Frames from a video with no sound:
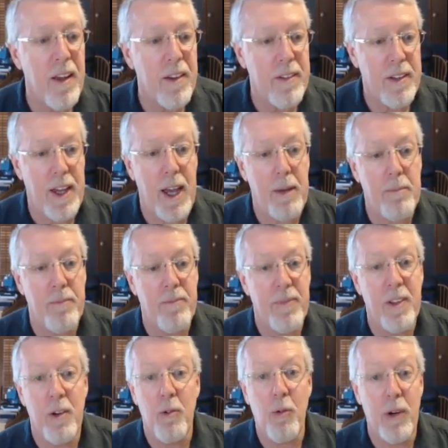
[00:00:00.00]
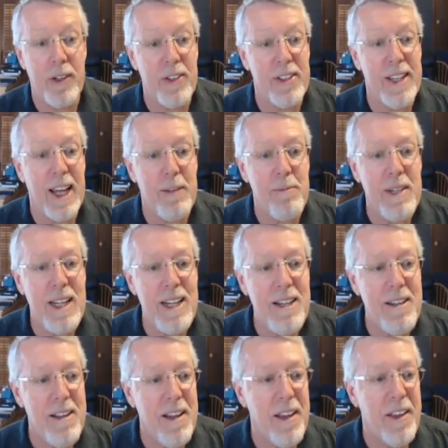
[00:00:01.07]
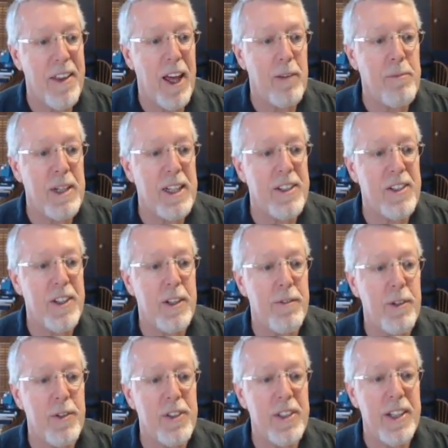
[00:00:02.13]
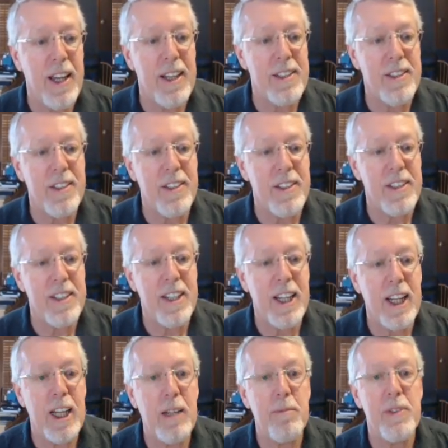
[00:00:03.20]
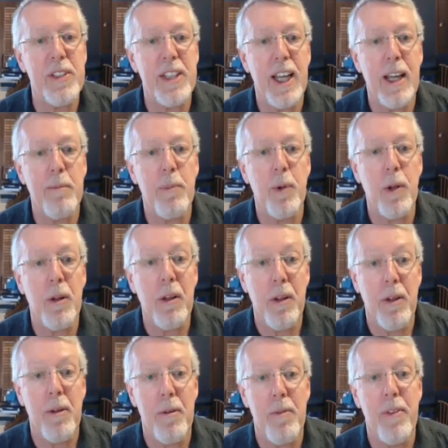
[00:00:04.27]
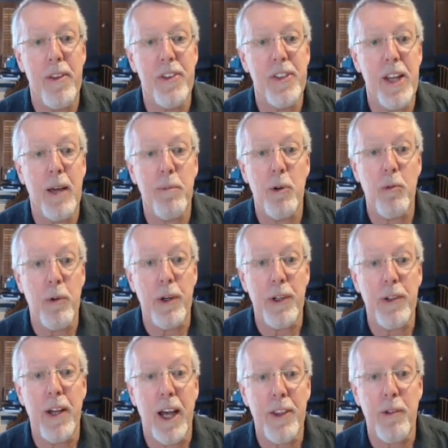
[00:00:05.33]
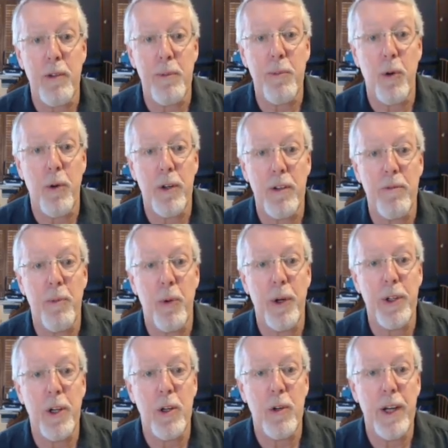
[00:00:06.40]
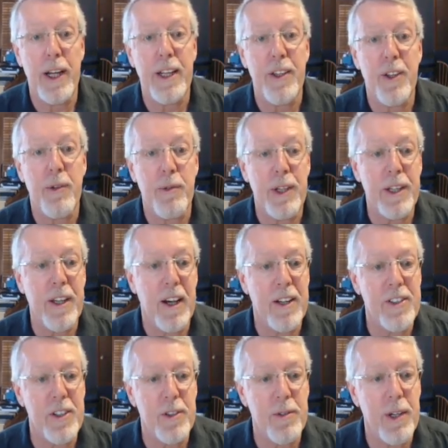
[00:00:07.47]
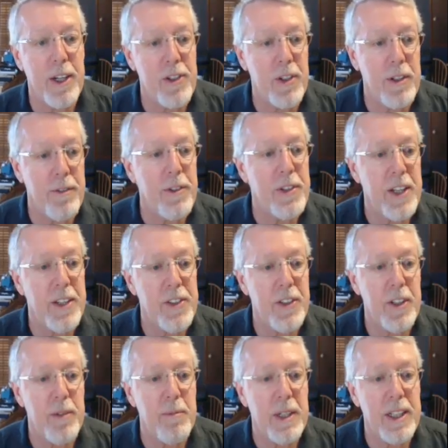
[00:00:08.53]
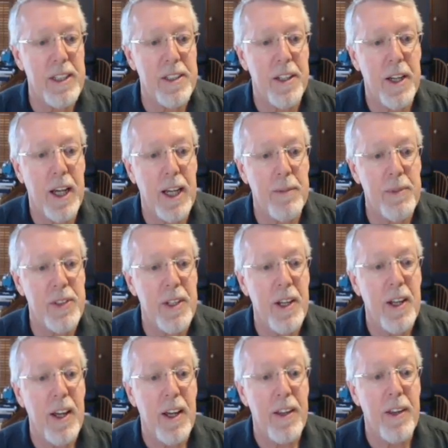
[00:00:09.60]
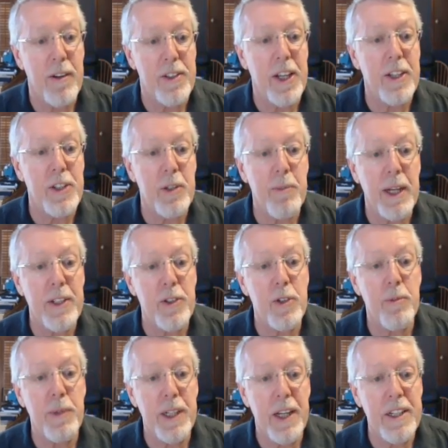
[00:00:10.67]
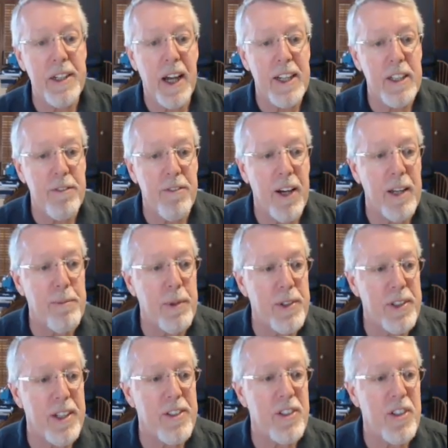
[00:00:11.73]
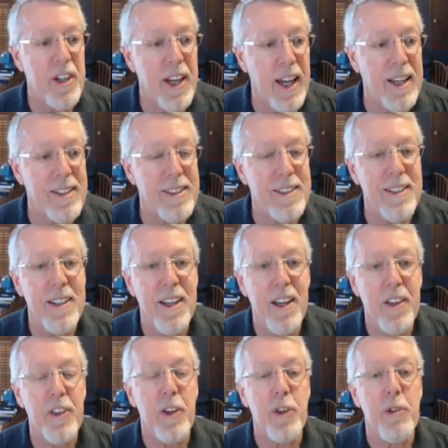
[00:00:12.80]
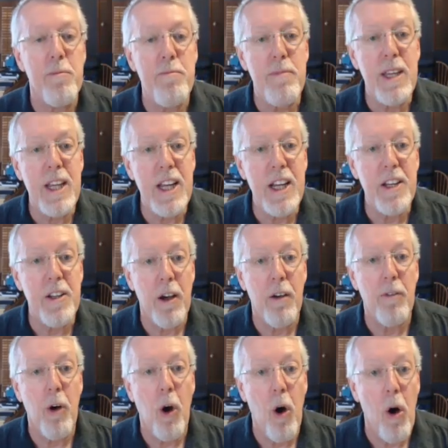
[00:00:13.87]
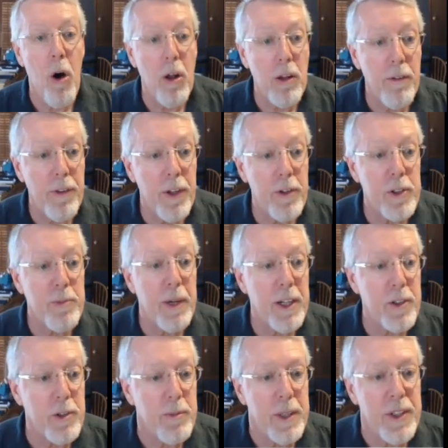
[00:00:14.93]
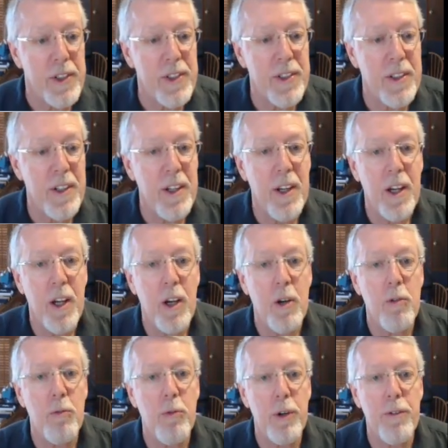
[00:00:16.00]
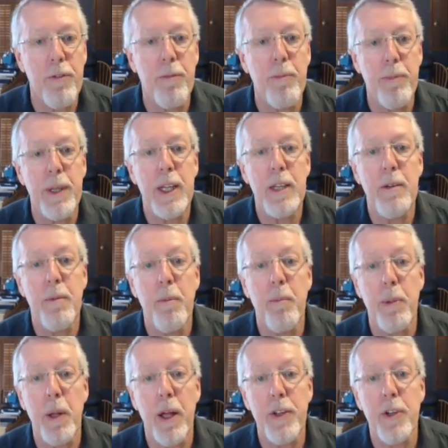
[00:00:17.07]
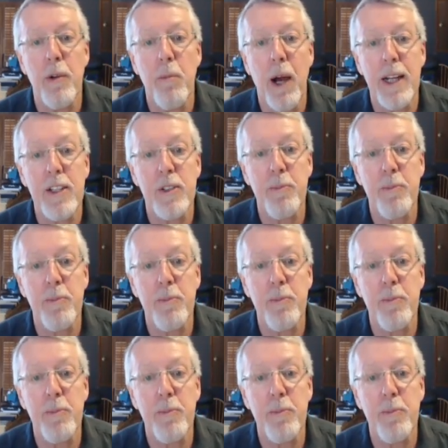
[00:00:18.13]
Okay, what does that mean? That means that if you tested the same sample, the sample where you got the report of 0.083 concentration, if you tested it many times, there's estimated to be a 95% chance that the mean of all of those measurements would be plus or minus